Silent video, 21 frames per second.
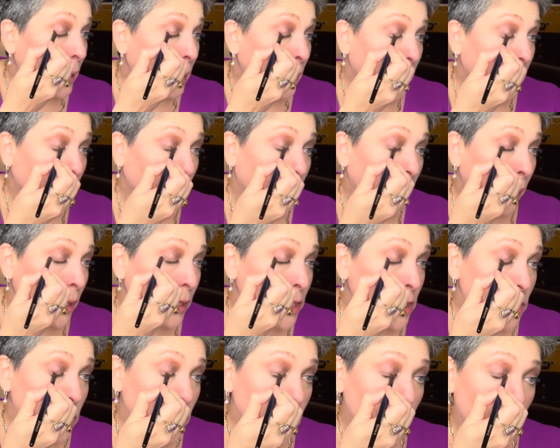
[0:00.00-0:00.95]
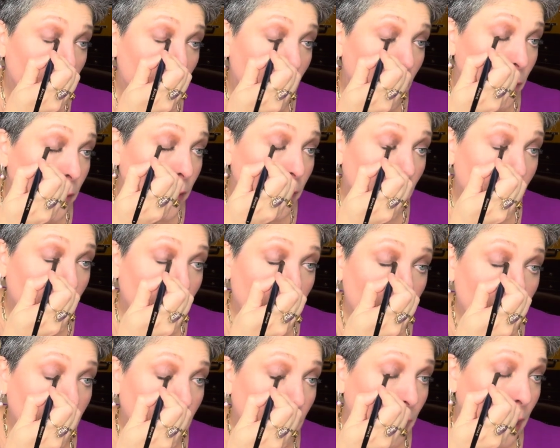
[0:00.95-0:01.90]
to make sure the
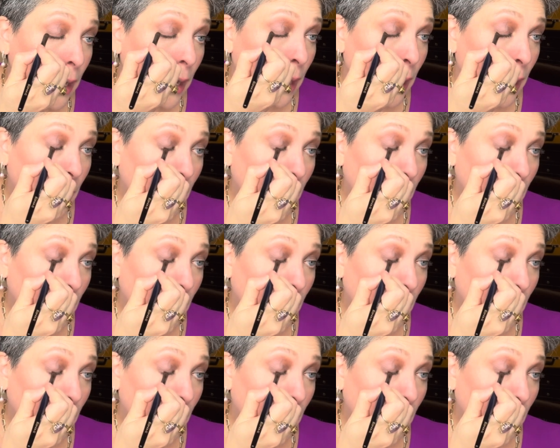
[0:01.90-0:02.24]
lining.